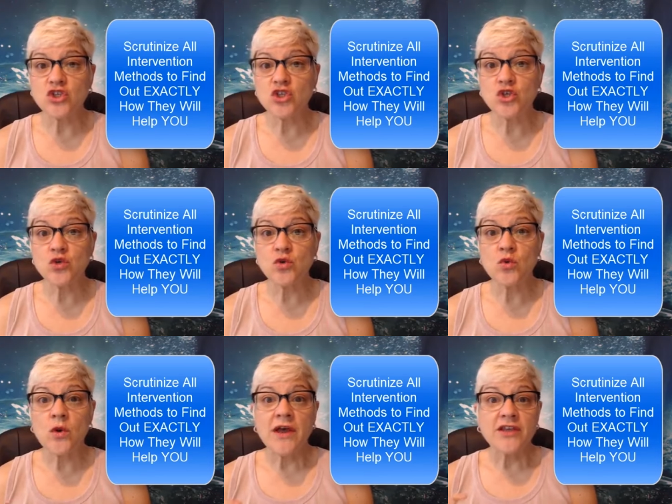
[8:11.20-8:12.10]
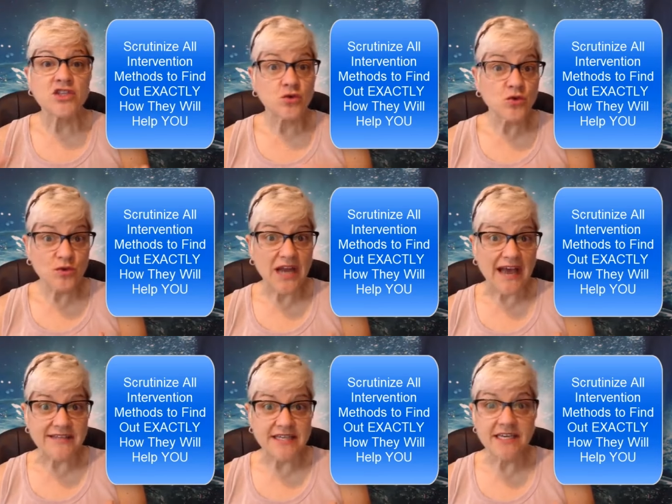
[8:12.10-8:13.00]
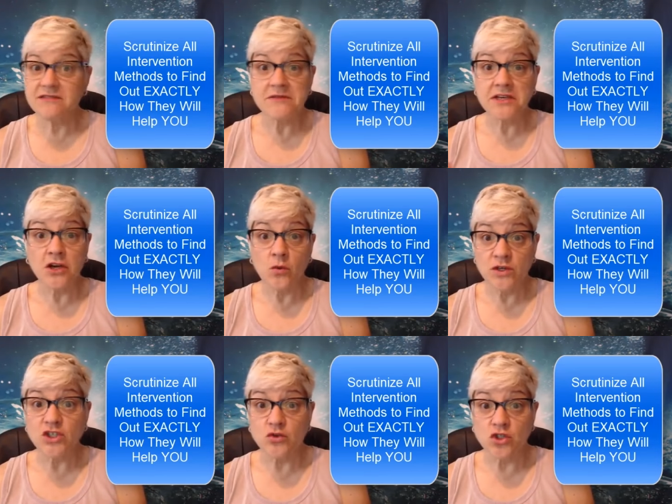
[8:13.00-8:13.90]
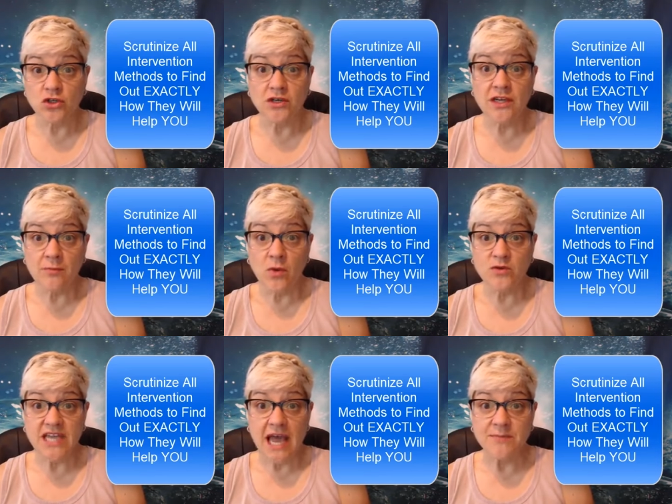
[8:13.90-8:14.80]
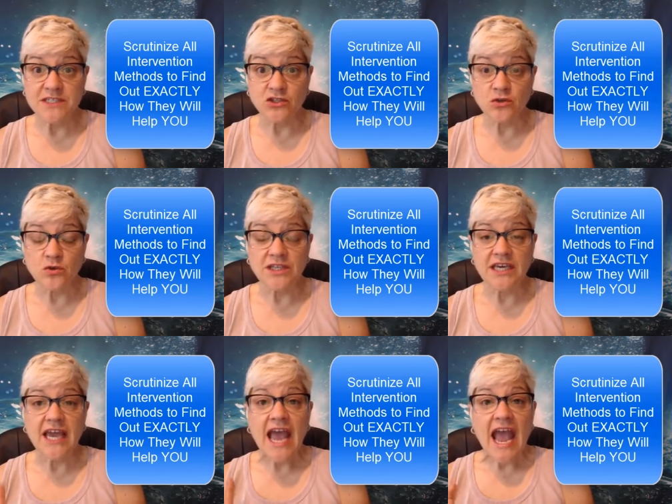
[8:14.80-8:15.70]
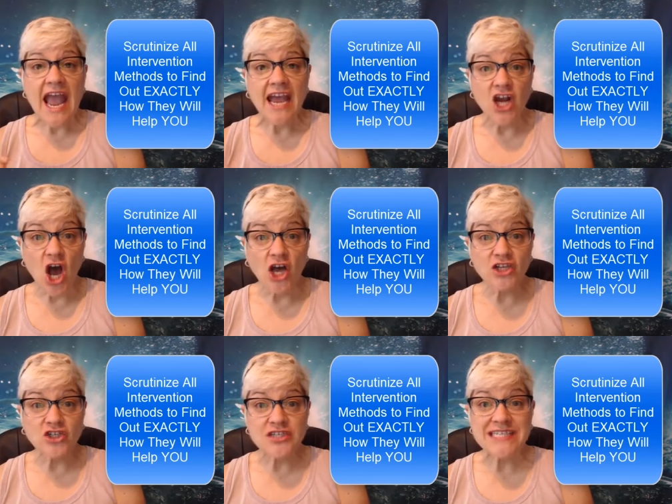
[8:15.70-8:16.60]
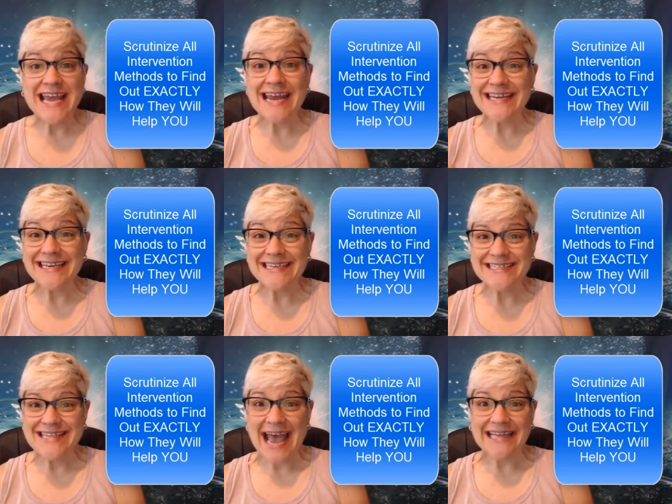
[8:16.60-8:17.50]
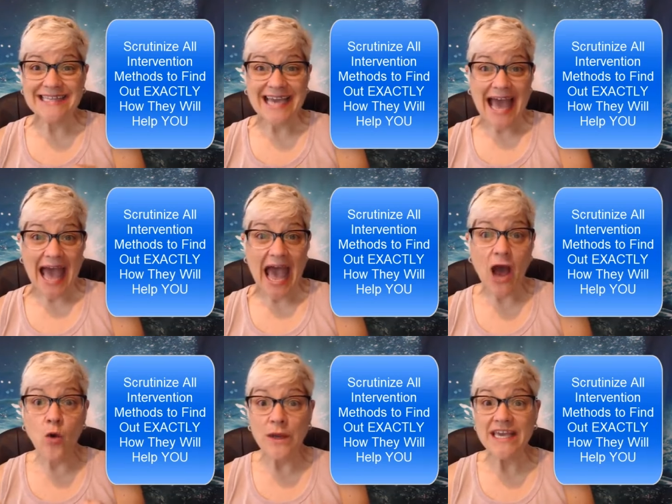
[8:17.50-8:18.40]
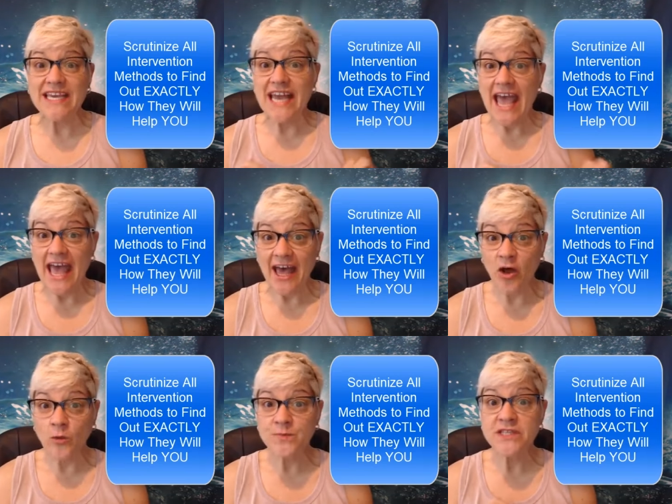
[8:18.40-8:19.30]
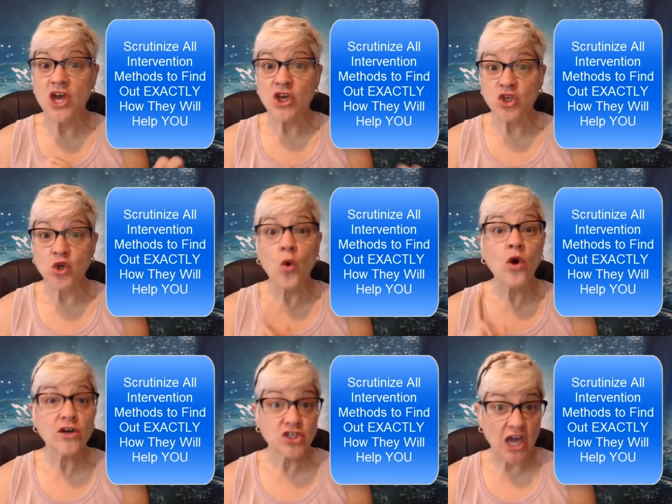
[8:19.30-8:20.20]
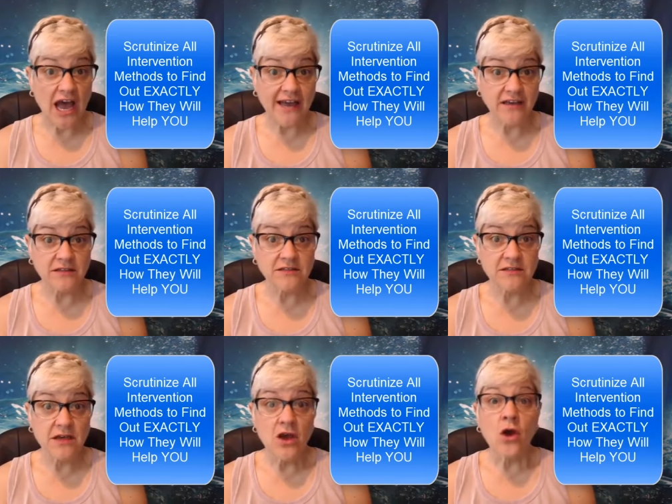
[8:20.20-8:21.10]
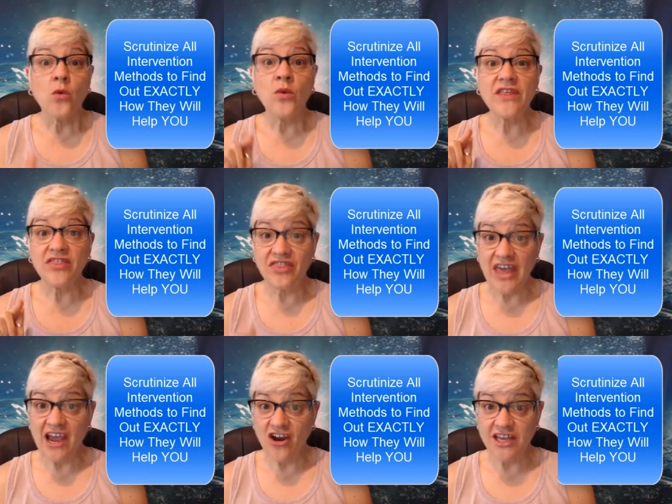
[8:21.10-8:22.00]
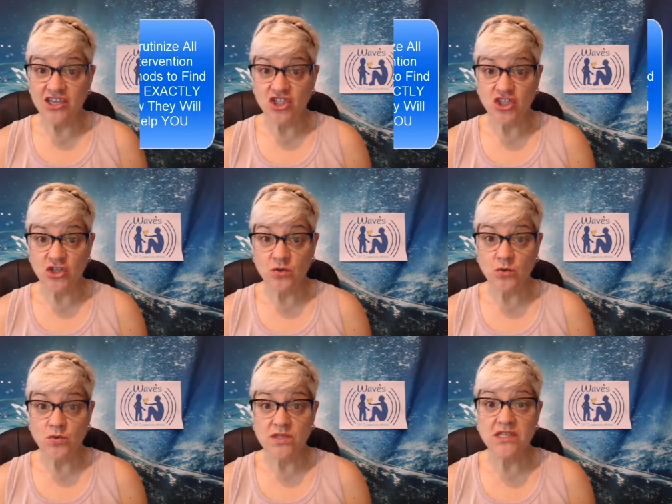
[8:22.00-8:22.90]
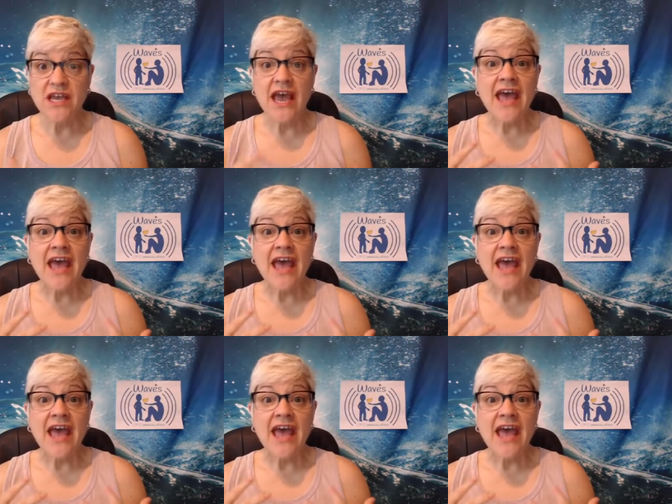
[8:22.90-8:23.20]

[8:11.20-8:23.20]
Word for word: to scrutinize it, you know, which you should most absolutely, and understand exactly how it helps your child with their issues.